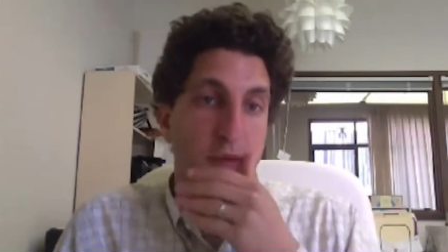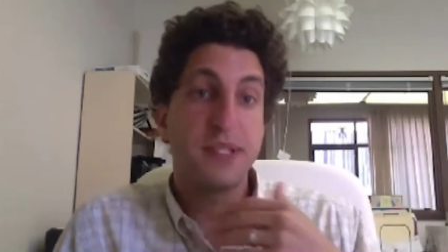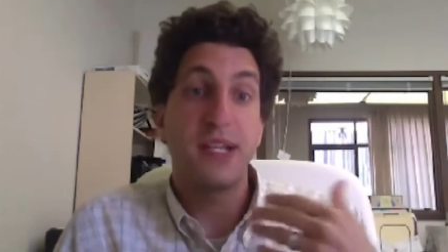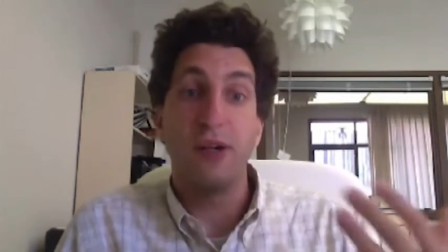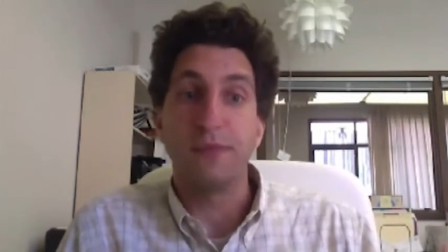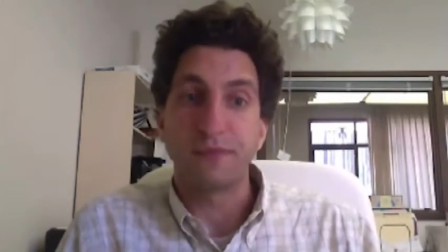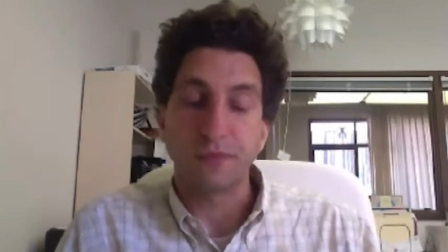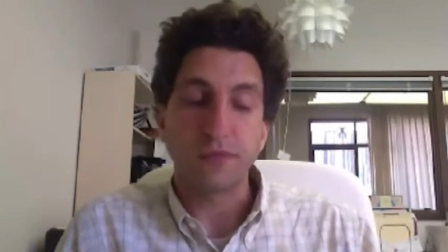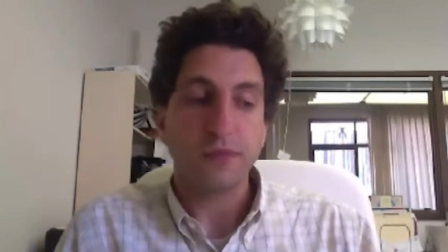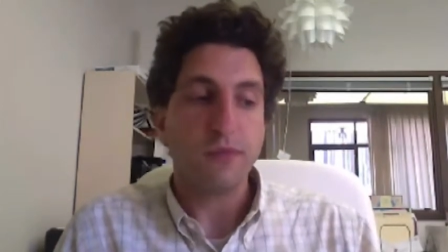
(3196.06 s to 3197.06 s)
So
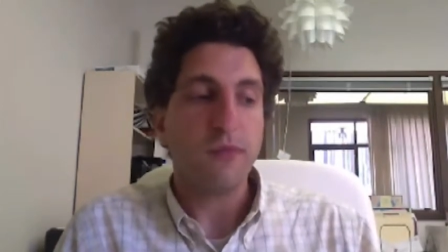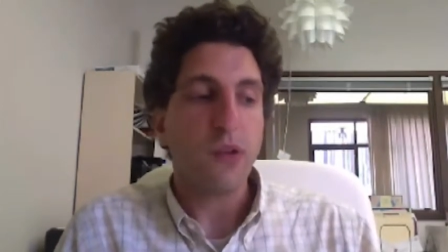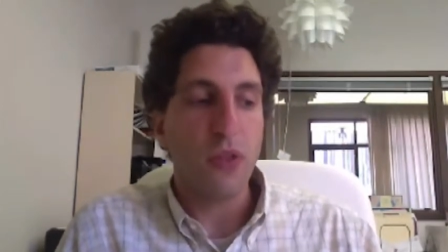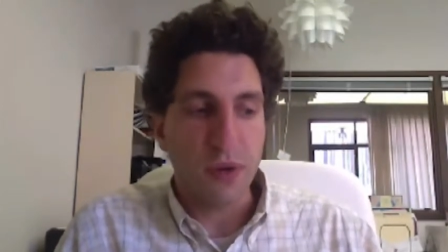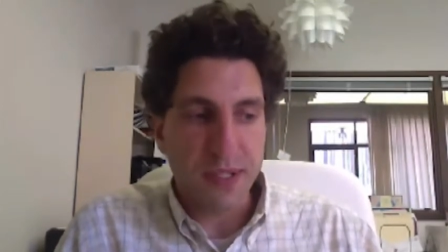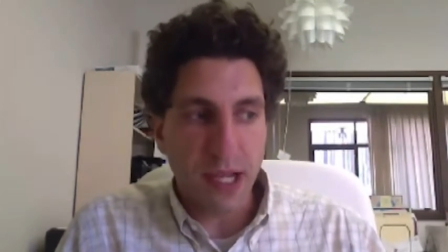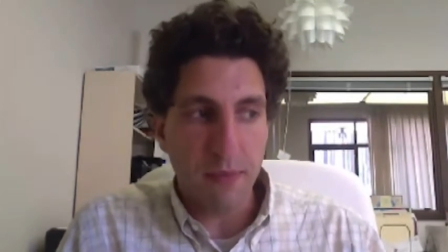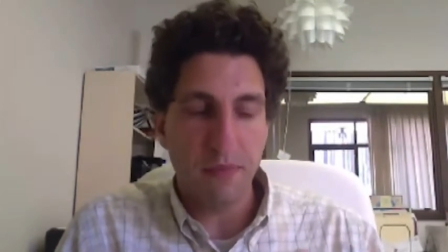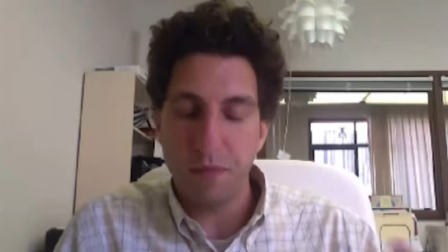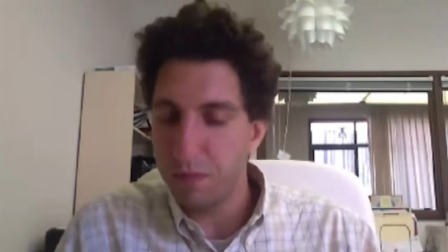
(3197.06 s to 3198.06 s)
there's
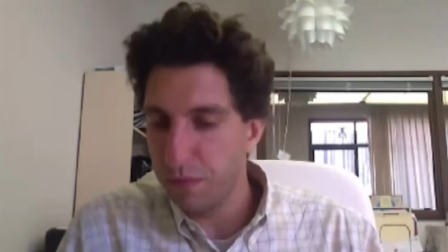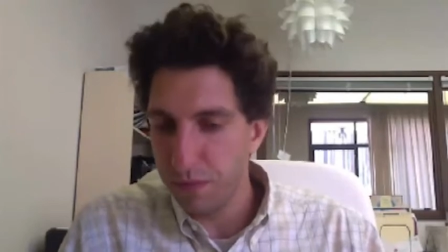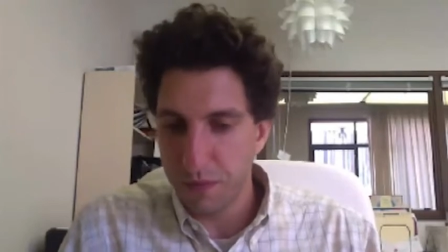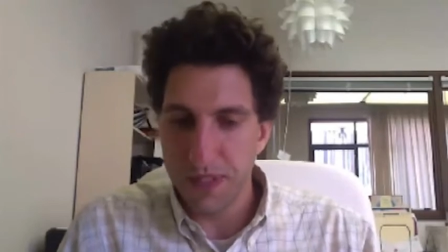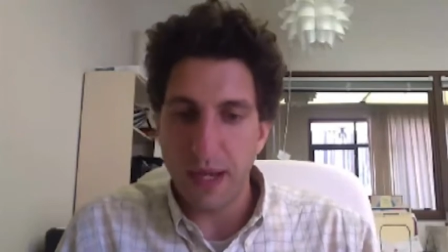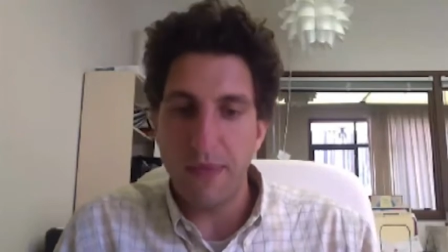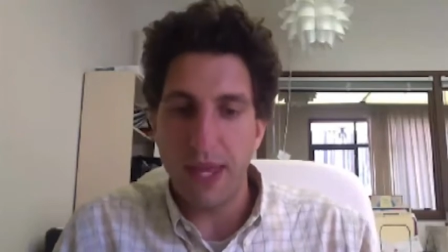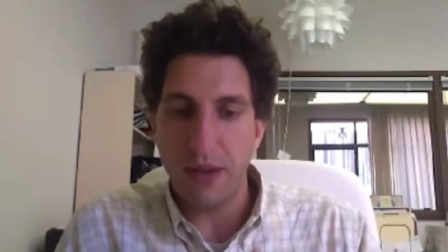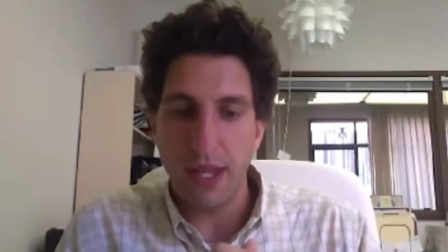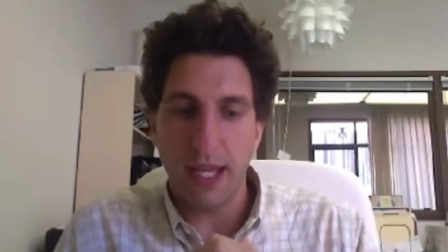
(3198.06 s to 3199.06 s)
some
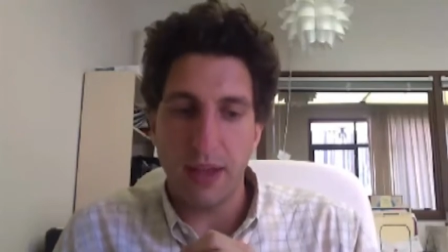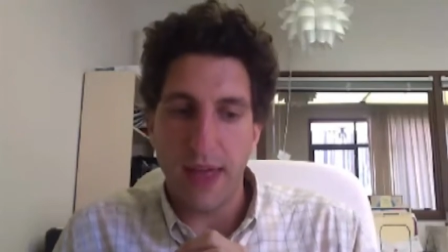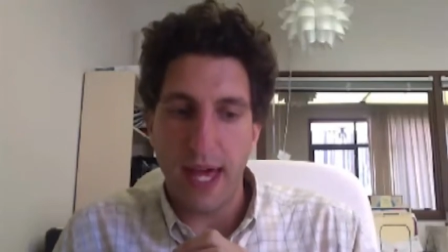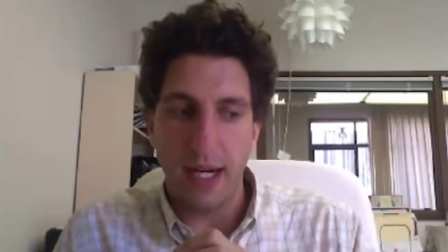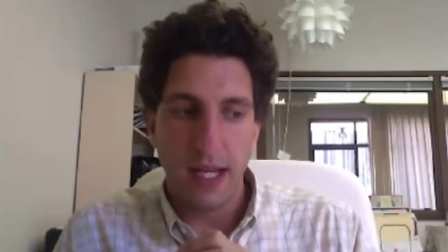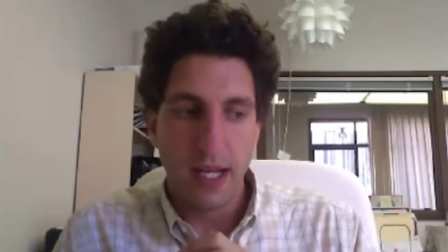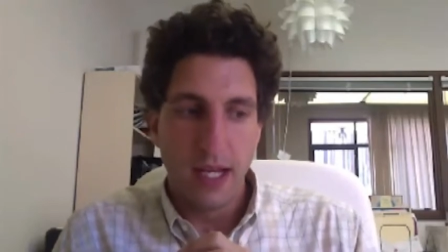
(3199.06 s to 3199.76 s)
then thinking that,